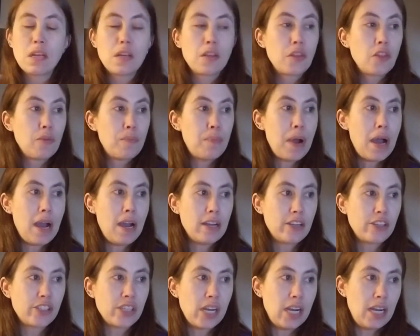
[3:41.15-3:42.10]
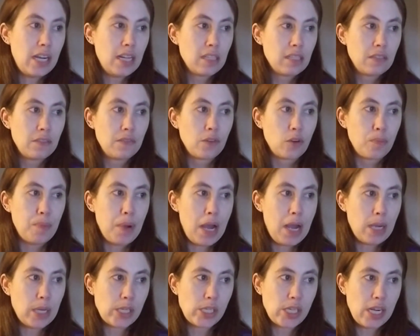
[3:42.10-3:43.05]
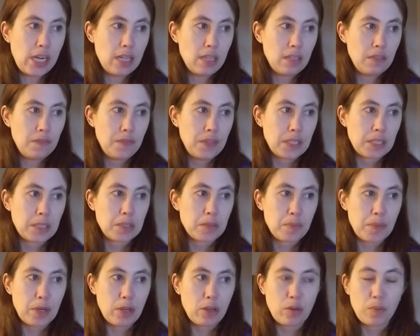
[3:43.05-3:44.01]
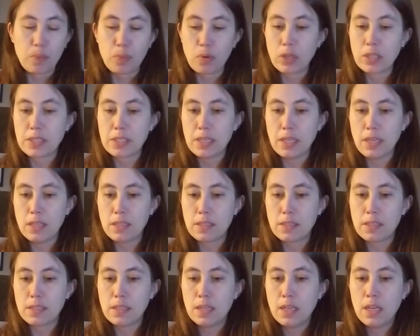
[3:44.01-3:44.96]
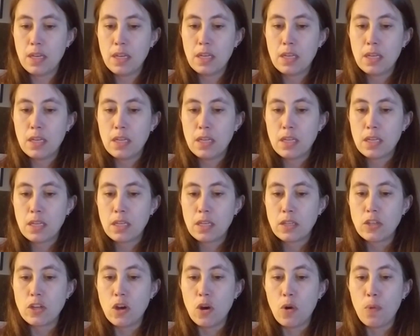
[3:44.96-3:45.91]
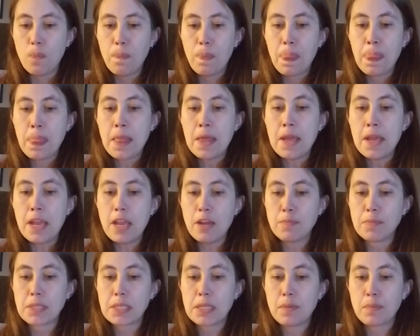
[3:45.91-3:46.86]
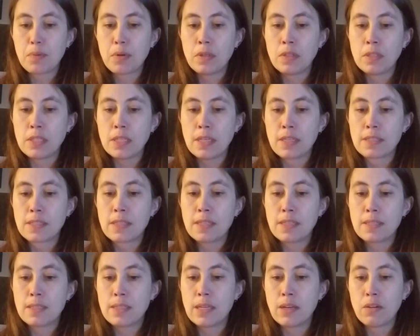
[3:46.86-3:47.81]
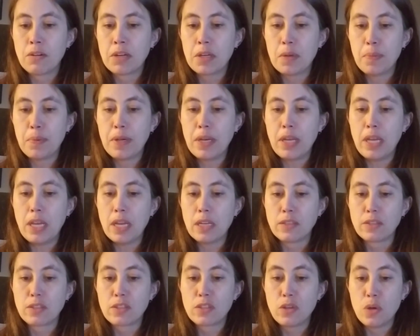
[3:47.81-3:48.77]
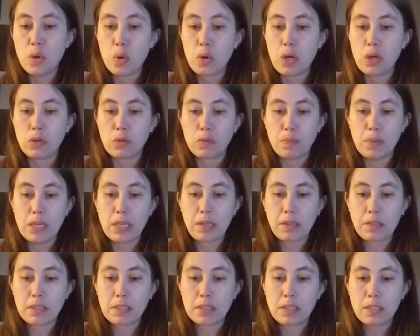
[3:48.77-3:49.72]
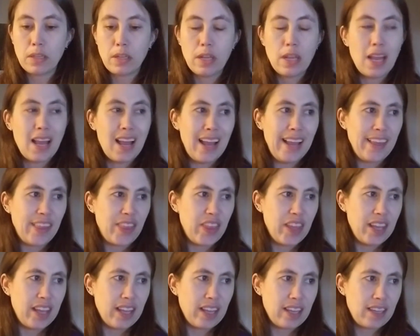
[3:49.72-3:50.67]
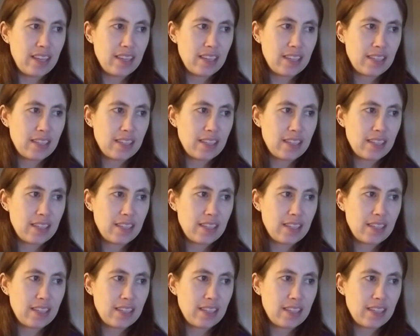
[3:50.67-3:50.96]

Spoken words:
The Posh Olive, or Posh Olive, this is American Princess. No, Amazon Princess, Serendipity, and Snow Cone Mix, I think.